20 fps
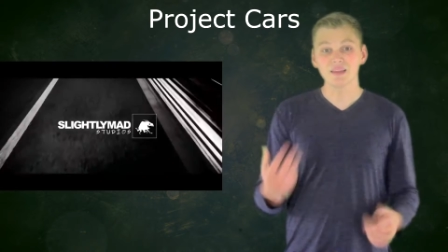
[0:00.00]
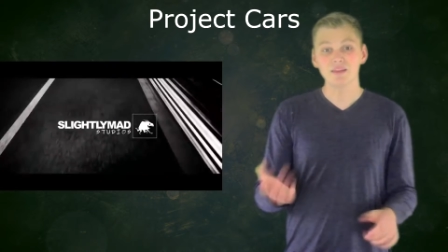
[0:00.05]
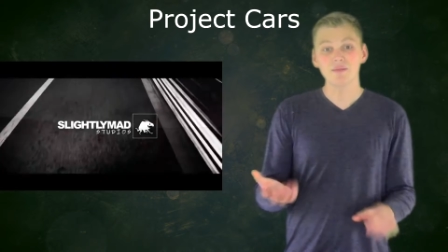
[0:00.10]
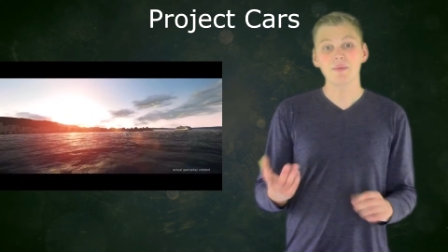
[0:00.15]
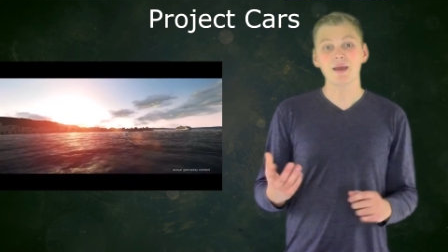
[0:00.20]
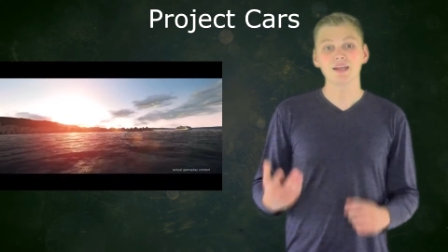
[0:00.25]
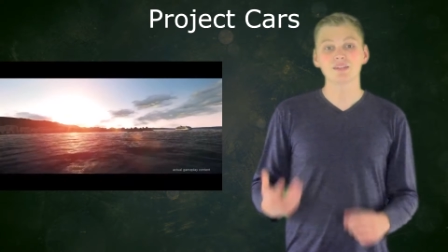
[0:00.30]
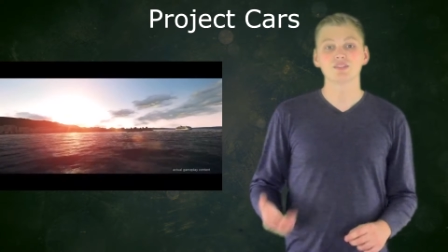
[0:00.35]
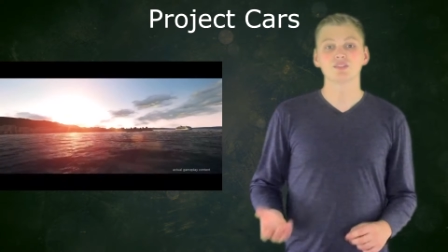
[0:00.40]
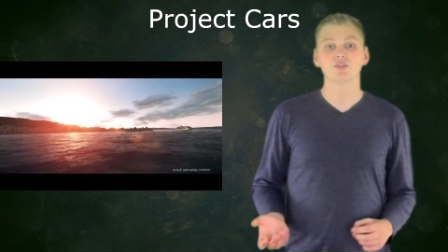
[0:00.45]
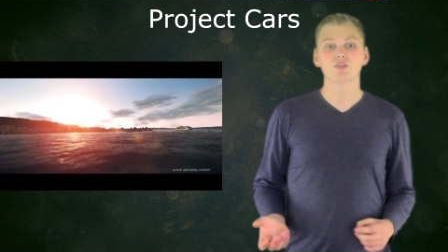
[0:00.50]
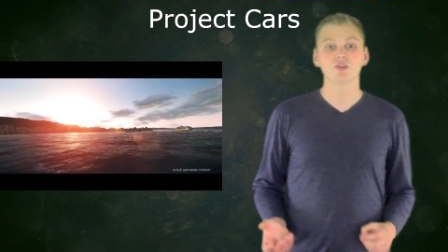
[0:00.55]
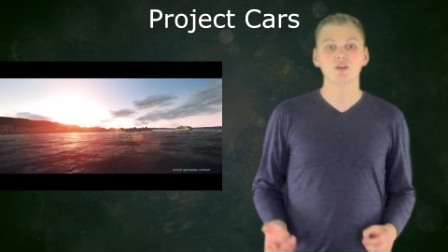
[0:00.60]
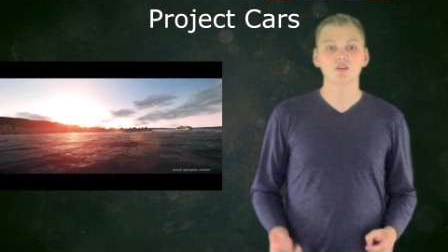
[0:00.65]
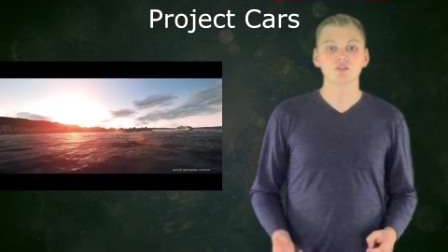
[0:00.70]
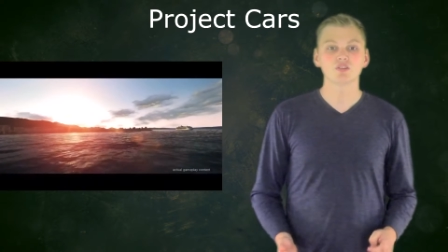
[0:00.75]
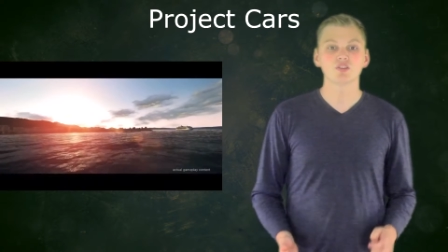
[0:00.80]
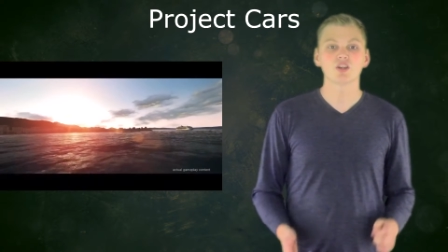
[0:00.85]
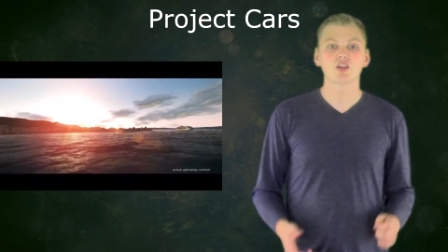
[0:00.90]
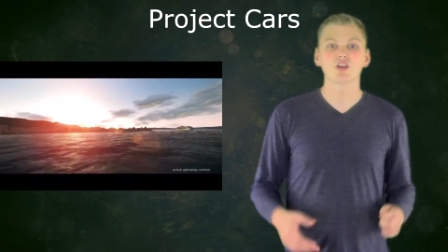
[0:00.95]
Mad
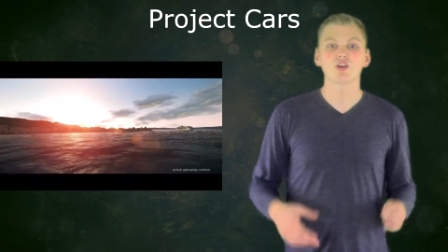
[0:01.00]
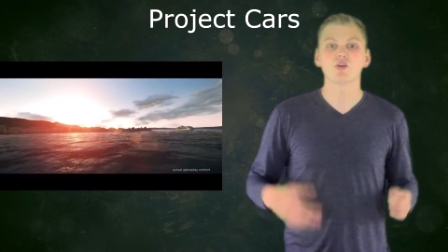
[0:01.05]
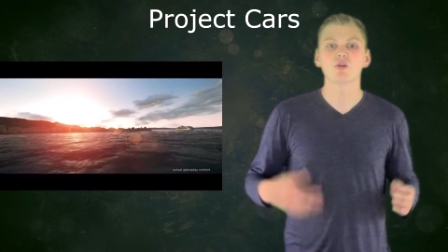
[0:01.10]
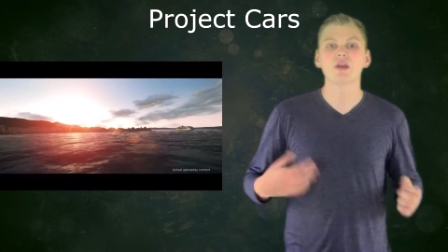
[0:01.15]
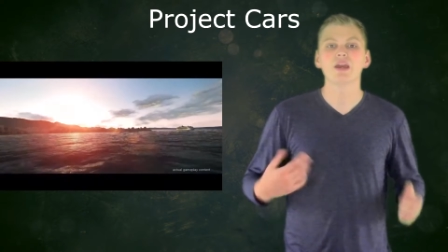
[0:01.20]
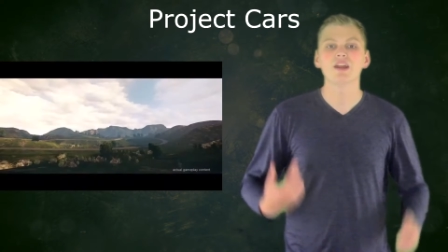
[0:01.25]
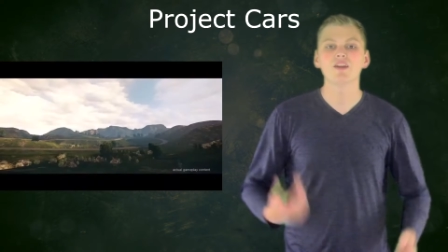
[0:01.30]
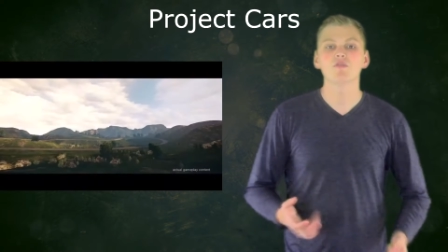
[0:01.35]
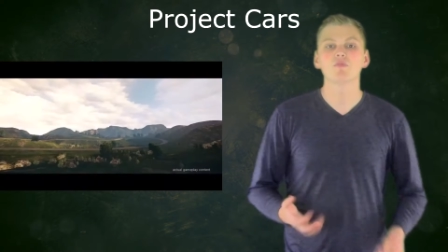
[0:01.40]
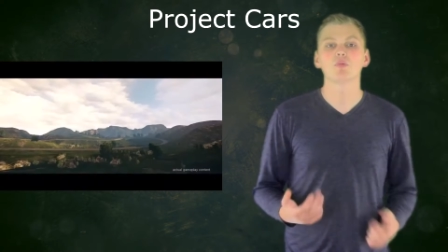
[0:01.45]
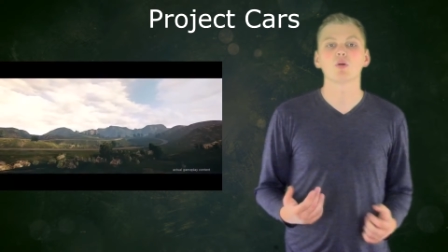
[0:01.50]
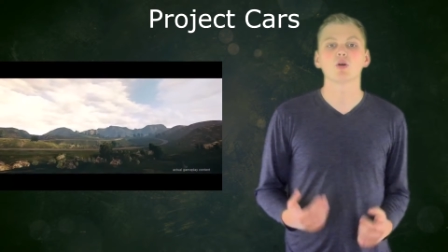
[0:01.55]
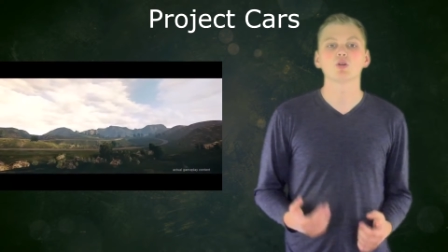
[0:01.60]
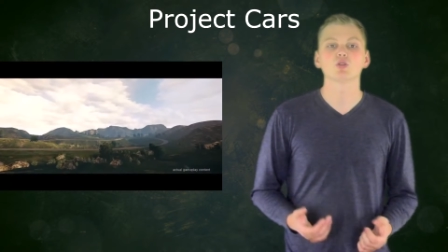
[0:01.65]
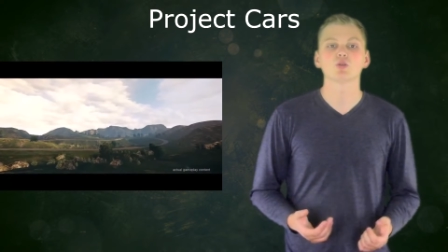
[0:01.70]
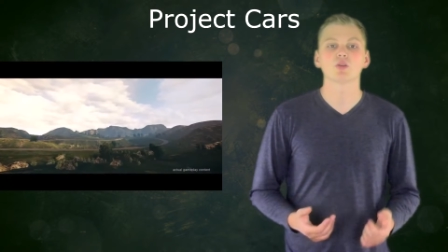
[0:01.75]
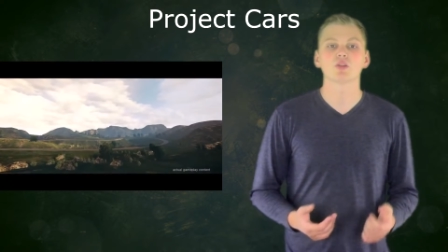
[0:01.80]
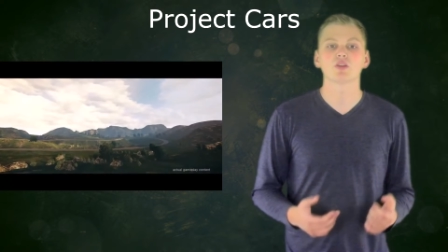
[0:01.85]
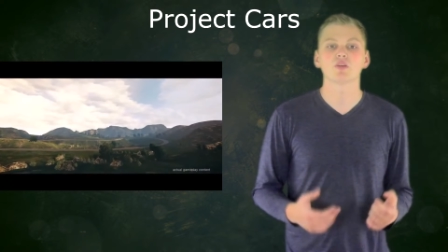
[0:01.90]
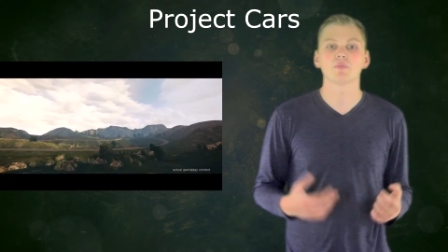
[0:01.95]
Studios took a creative approach
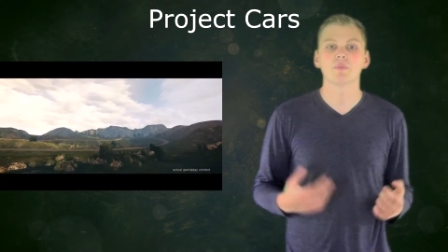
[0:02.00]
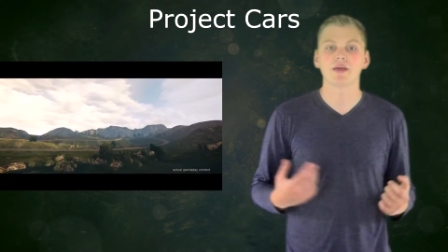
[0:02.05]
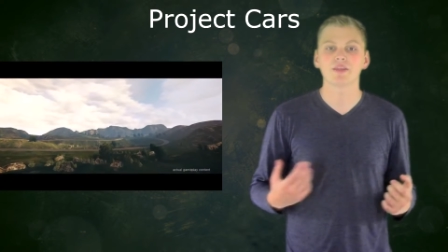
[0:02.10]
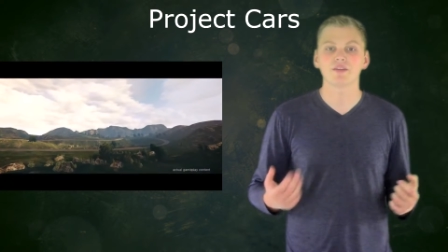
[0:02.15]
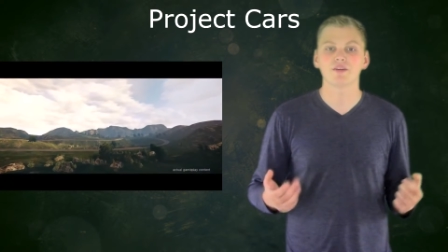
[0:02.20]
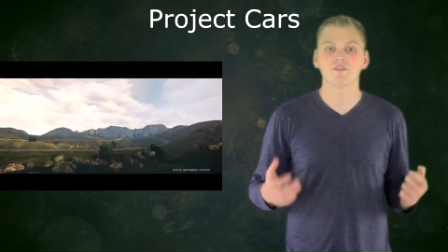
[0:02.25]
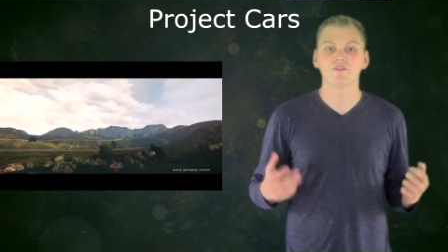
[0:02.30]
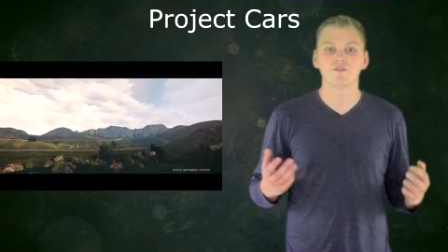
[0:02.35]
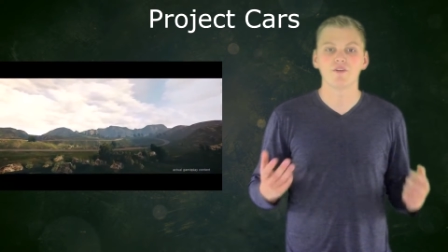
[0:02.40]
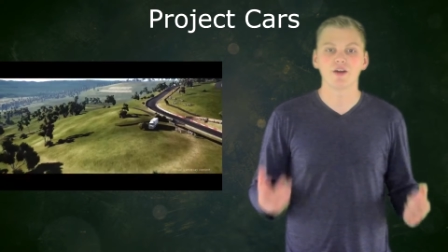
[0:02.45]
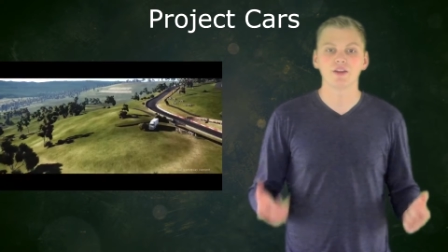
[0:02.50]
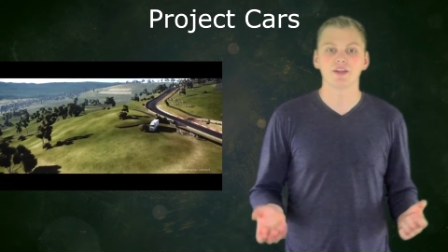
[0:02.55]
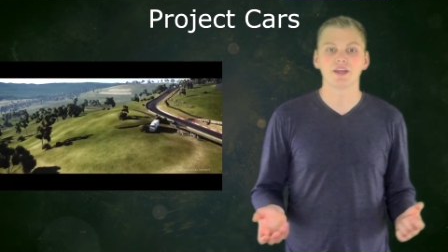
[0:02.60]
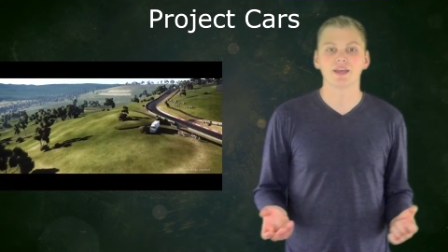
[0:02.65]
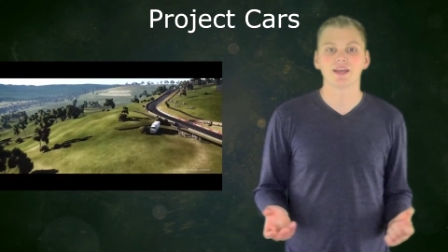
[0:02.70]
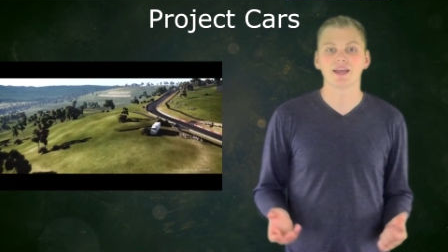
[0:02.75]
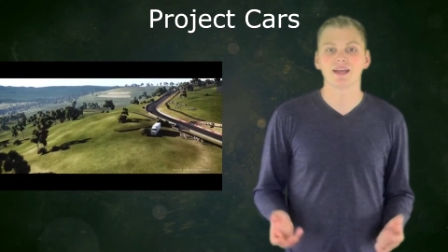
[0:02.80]
with their method of funding,